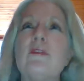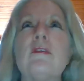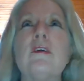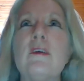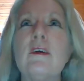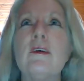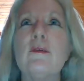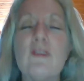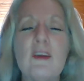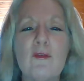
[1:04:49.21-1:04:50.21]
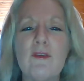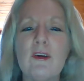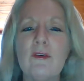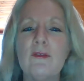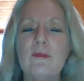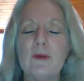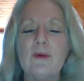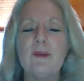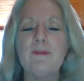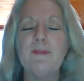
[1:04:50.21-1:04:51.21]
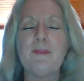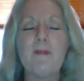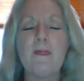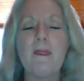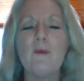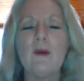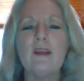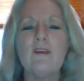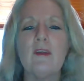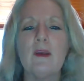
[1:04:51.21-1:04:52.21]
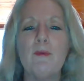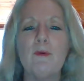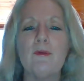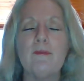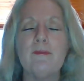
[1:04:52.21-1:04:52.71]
It was a little vehicle we were in. We're heading to the airport